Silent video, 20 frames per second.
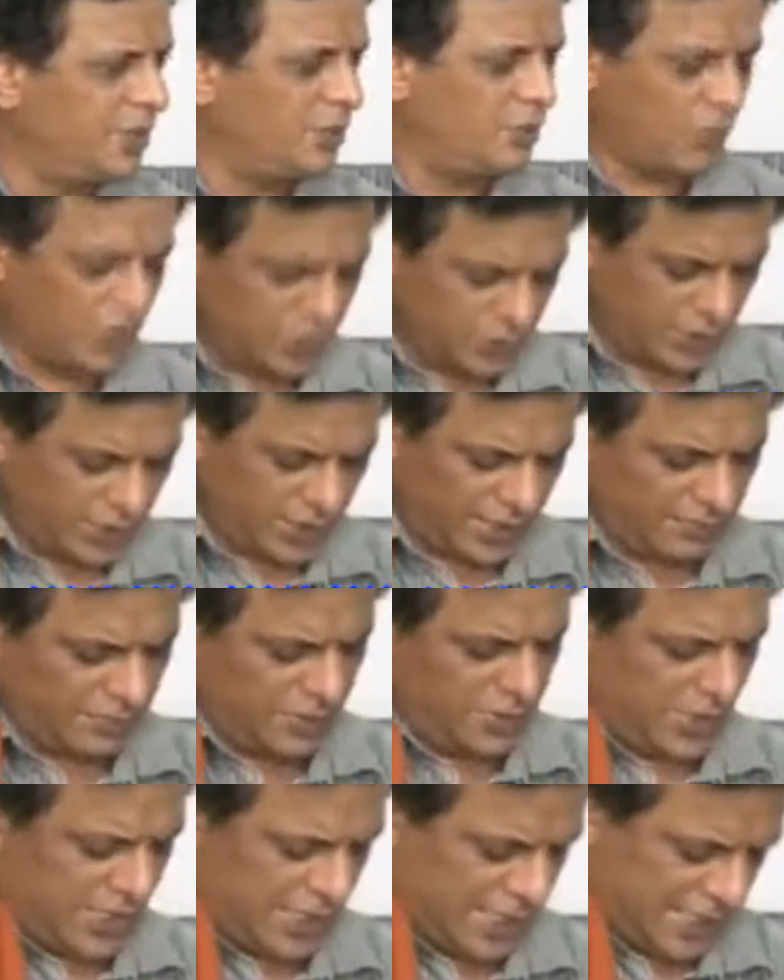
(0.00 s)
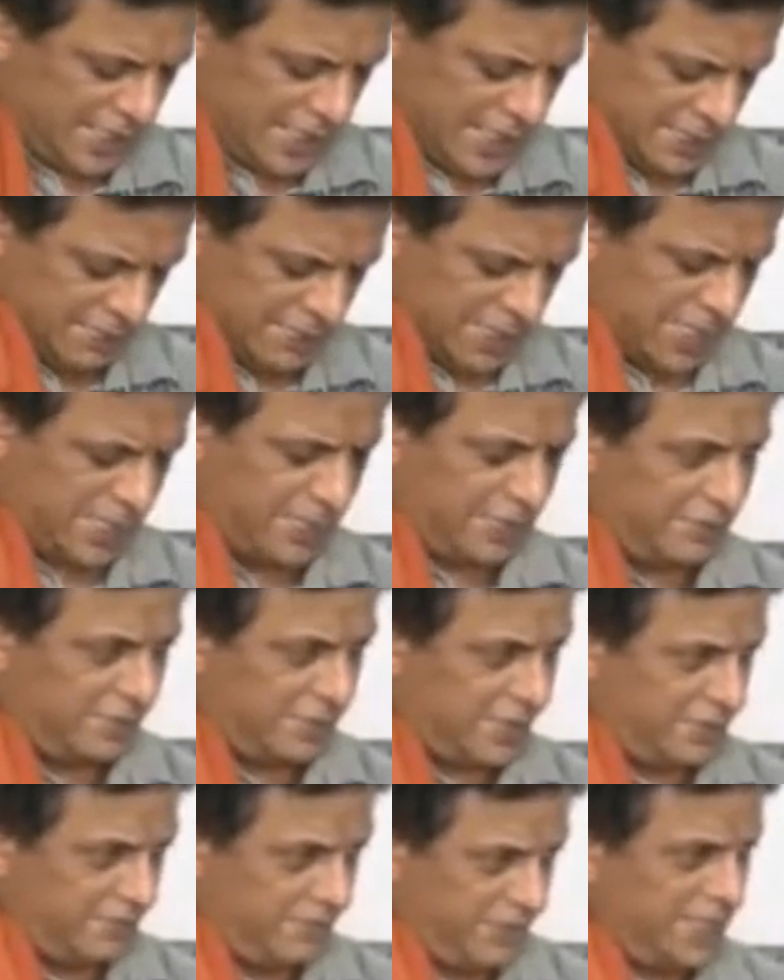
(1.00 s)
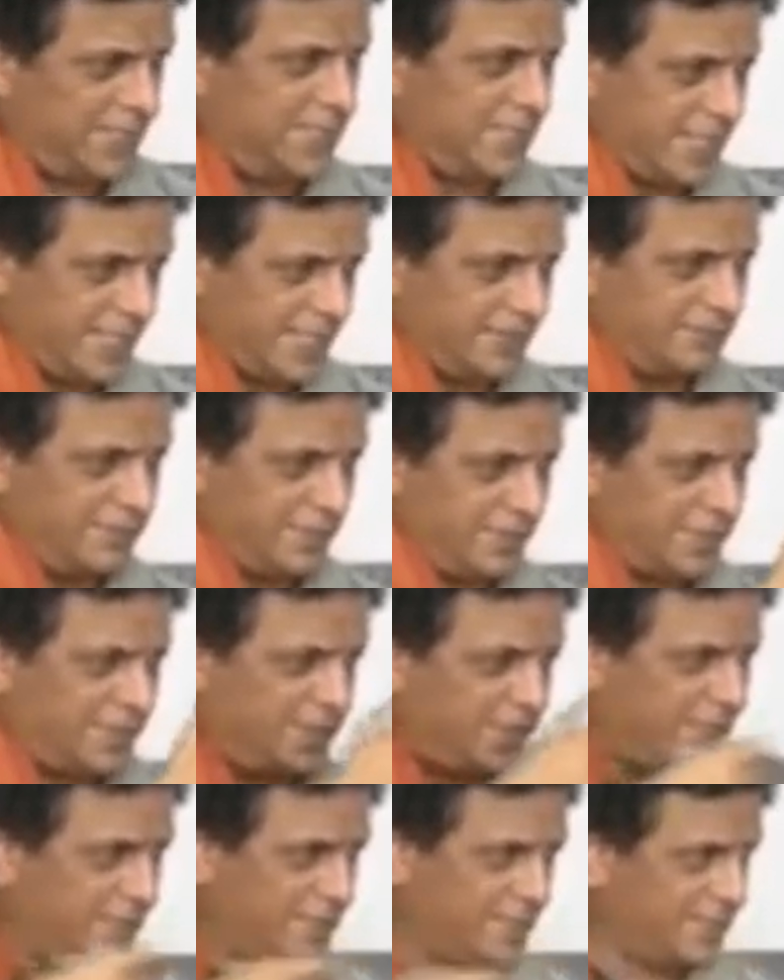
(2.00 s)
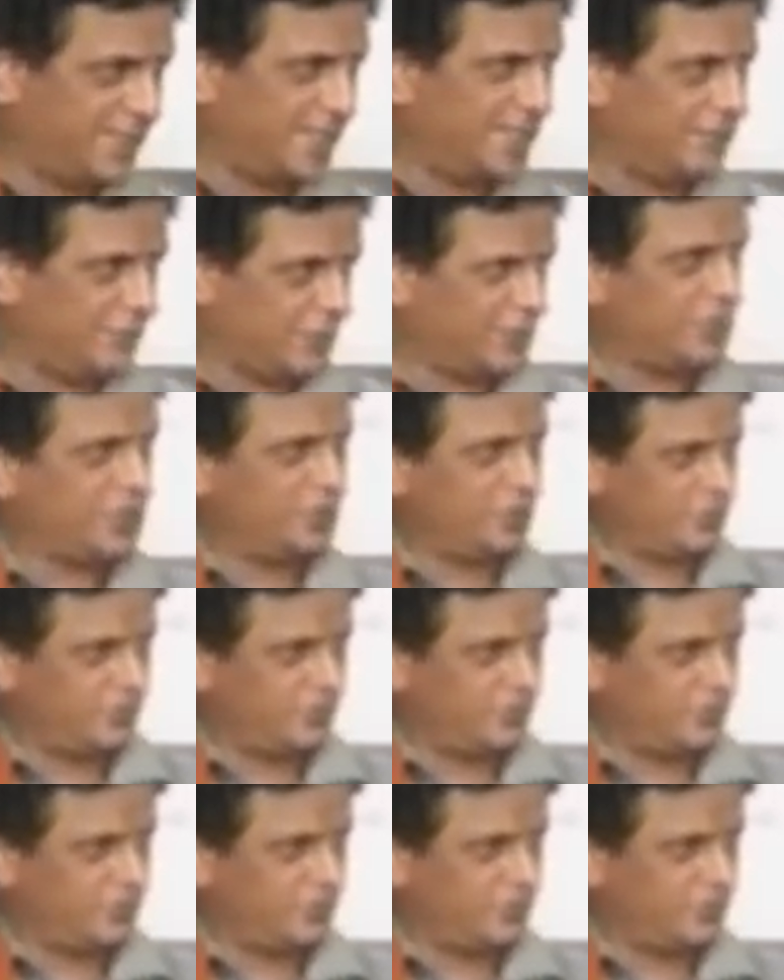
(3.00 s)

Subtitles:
what you are able to understand, my dear friend. Please stand up and say, what's your